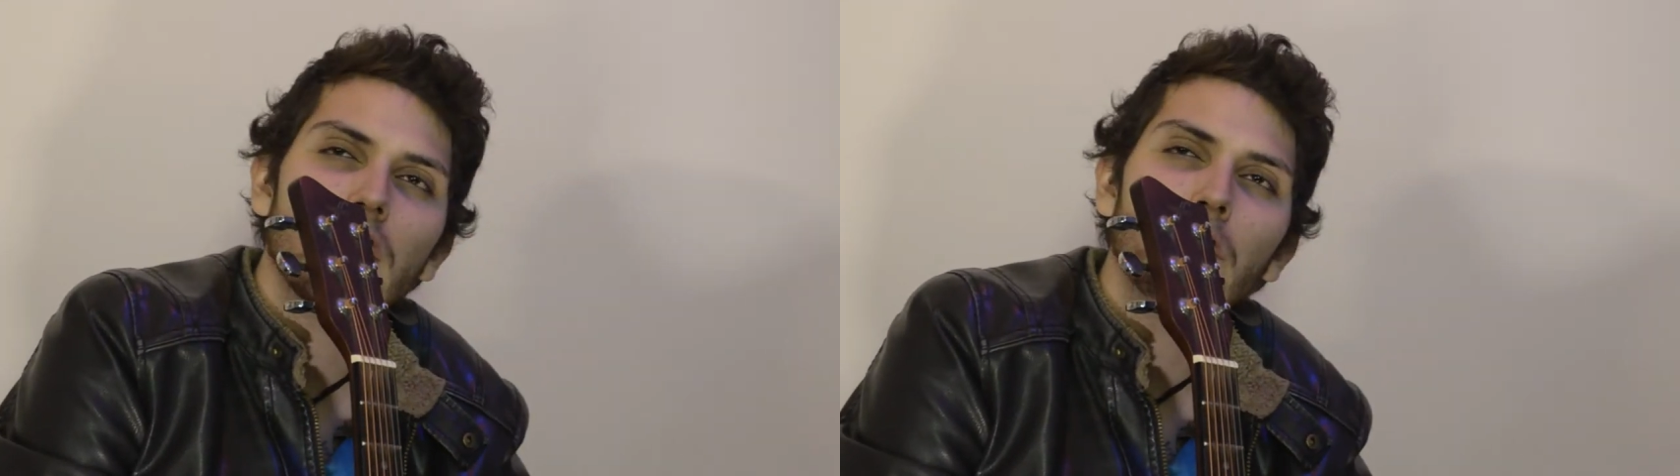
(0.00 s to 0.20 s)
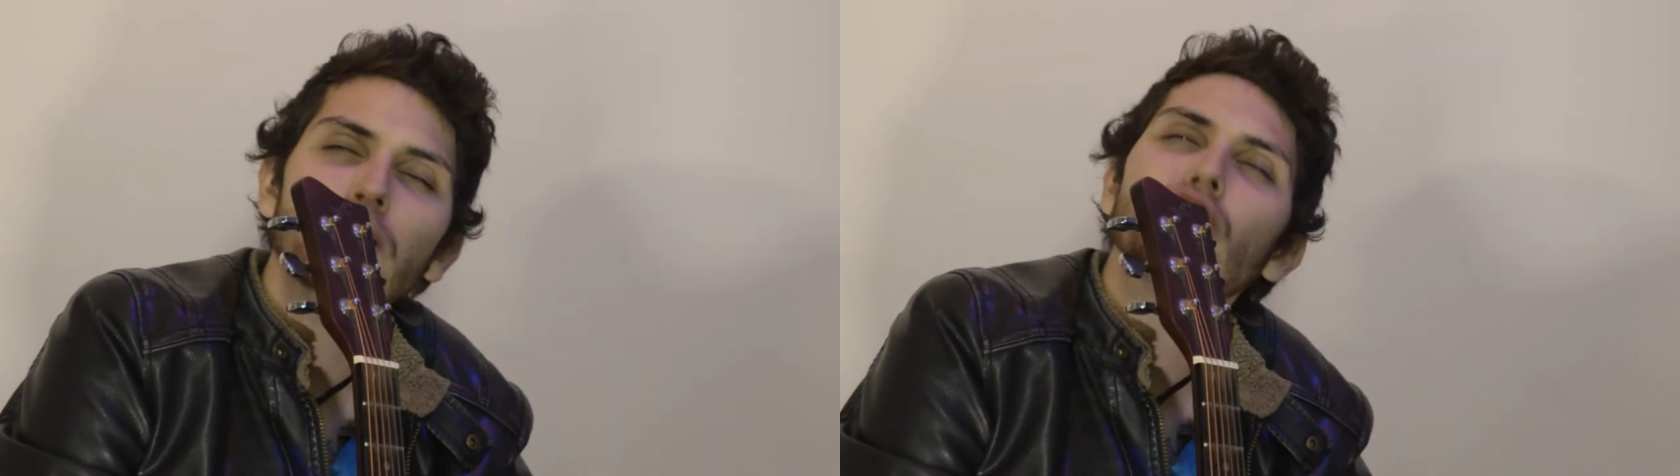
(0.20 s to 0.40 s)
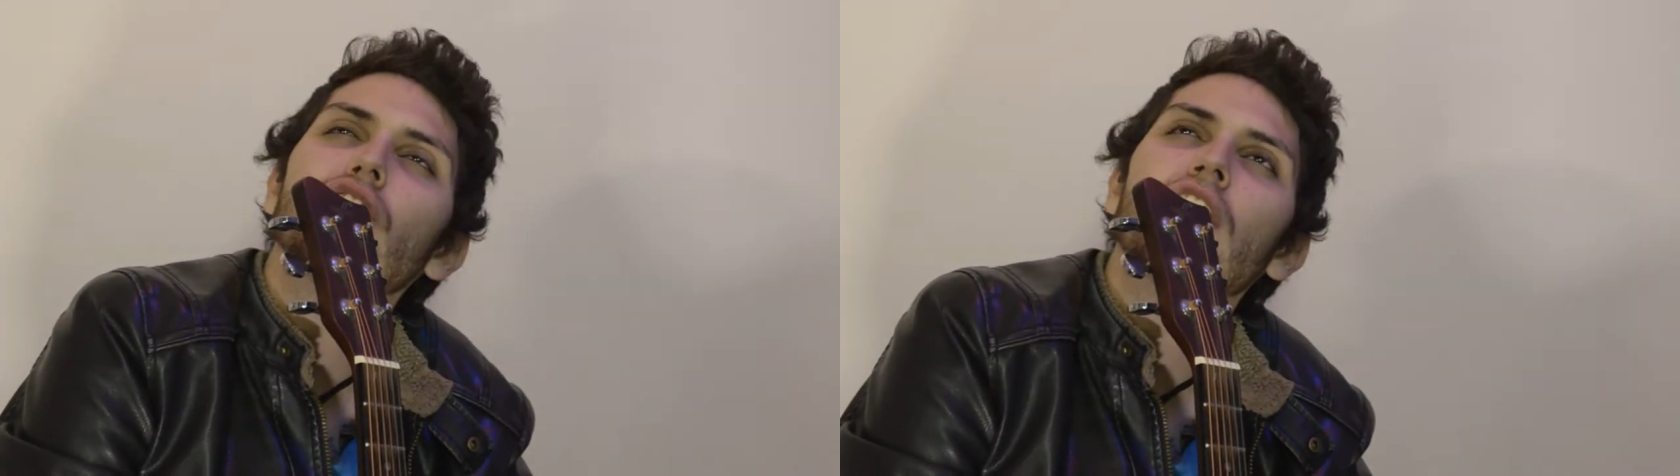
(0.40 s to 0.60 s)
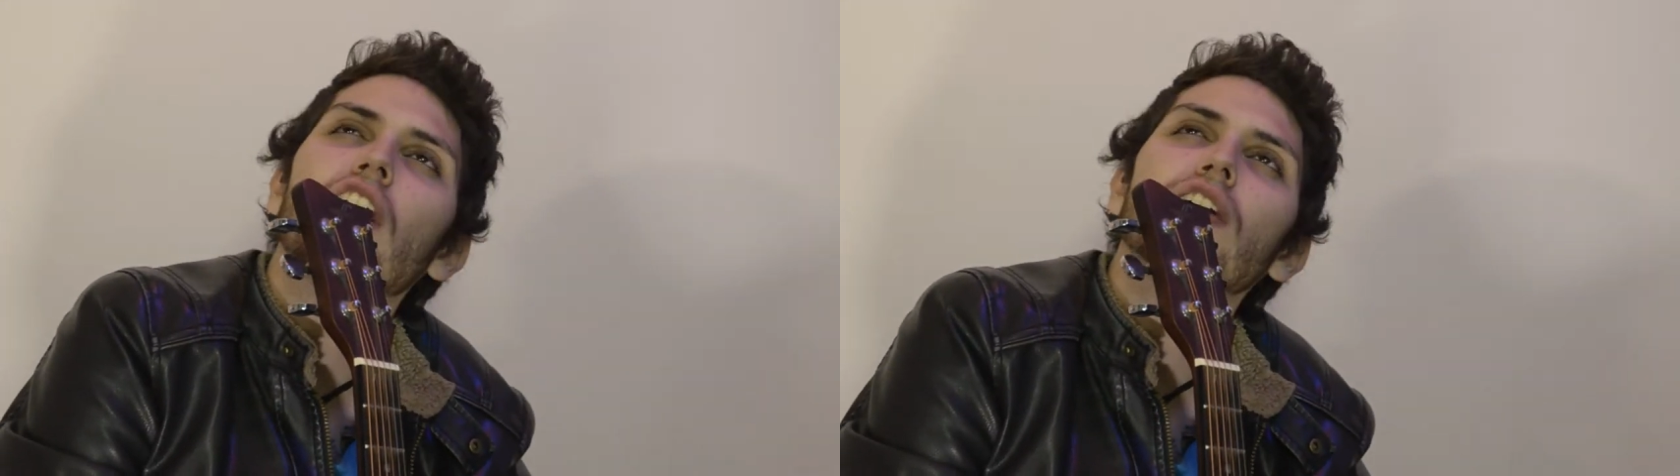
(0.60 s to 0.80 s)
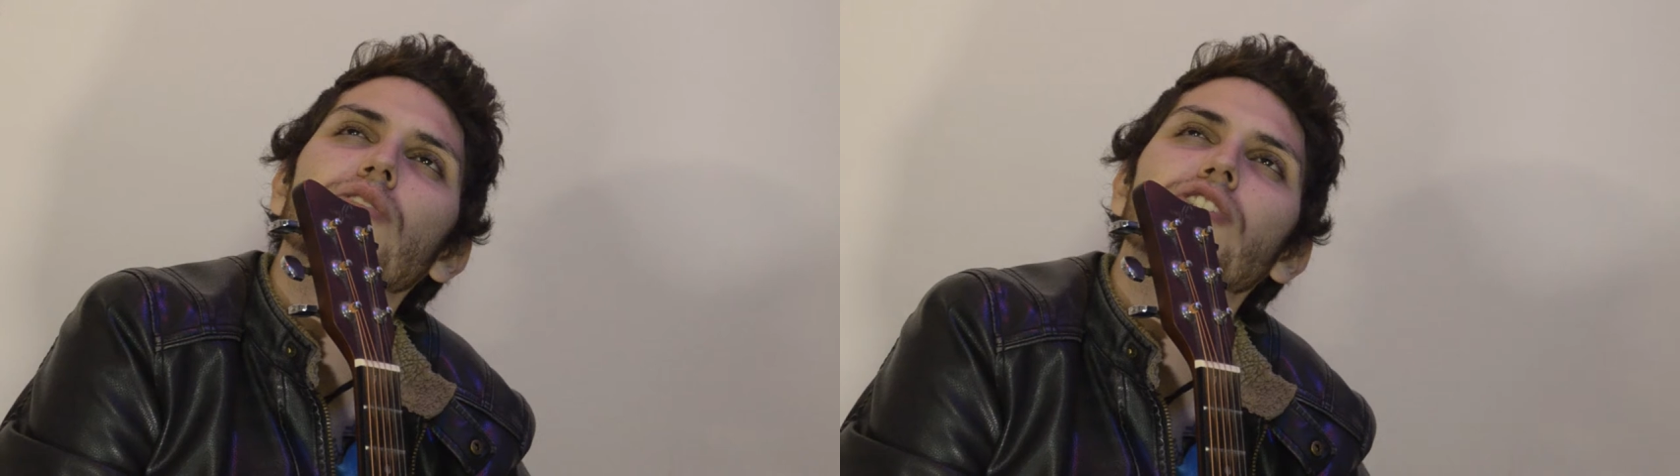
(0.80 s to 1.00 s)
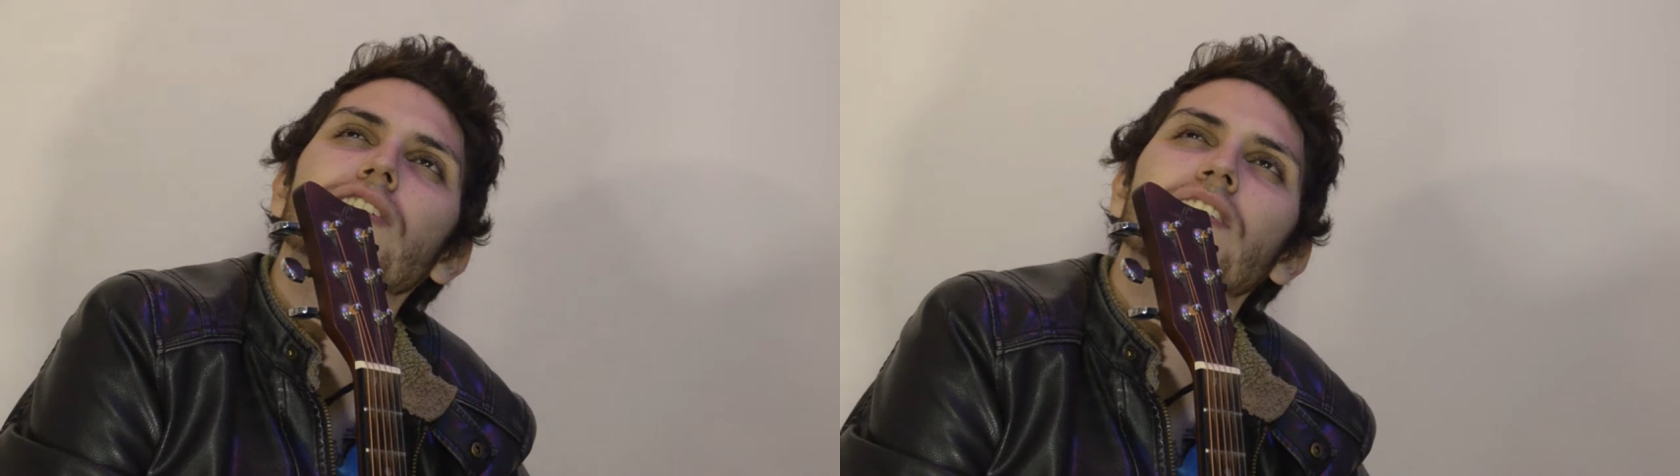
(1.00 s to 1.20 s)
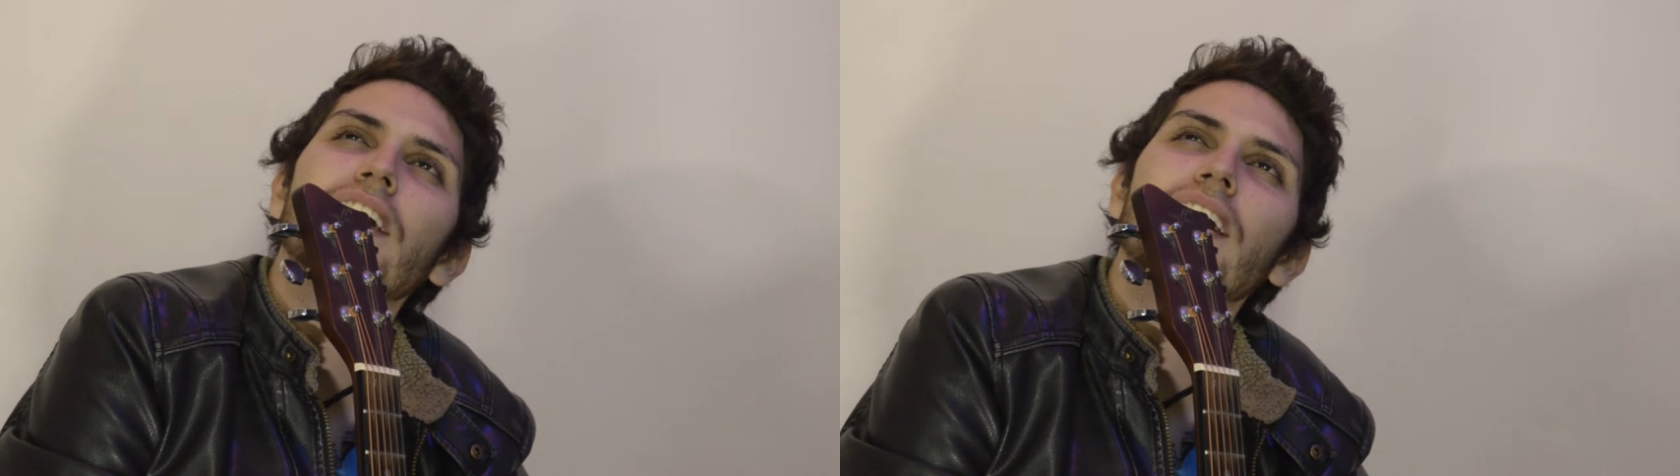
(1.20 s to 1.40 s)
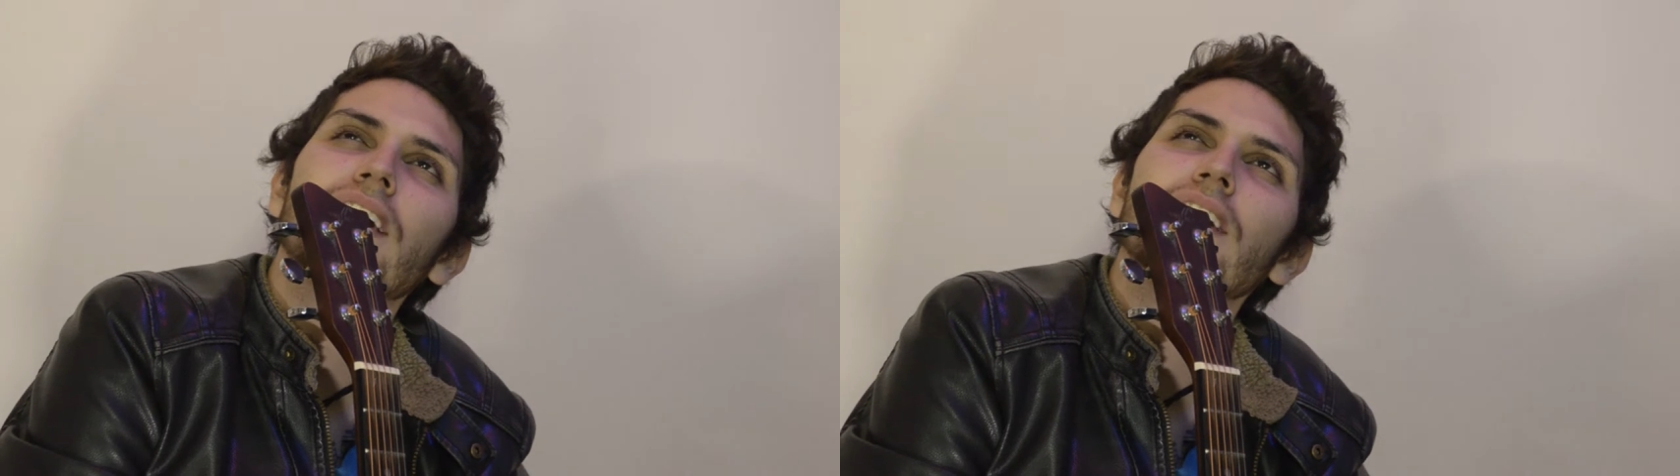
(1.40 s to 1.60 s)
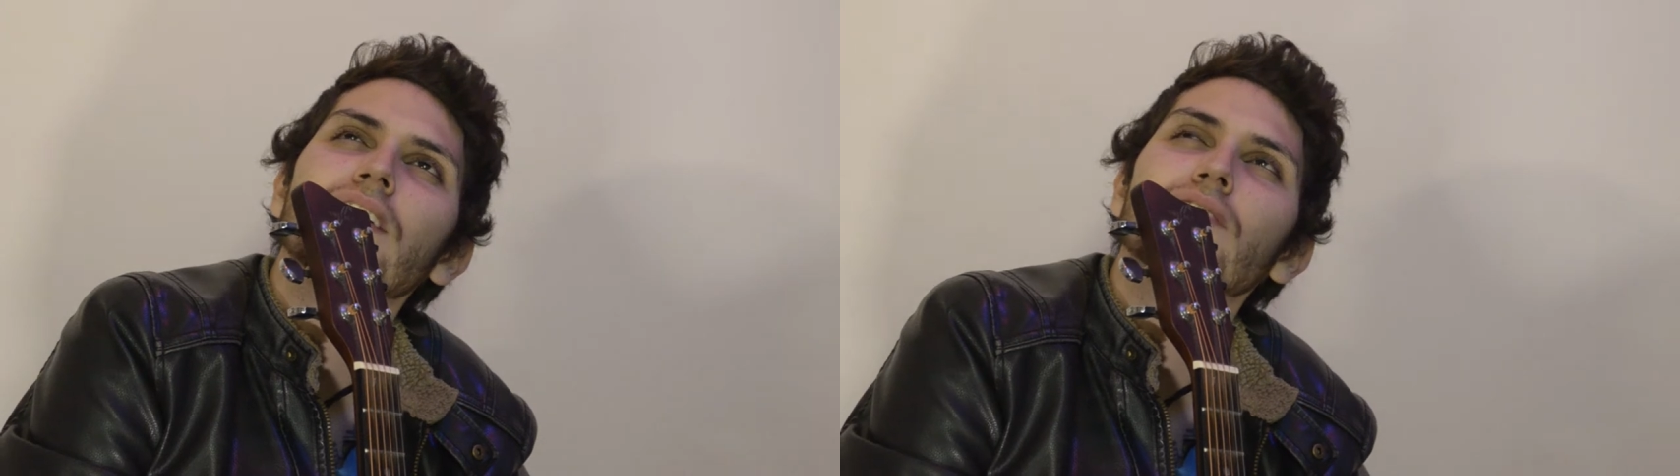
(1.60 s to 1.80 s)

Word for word: Mr. Carlos Santana,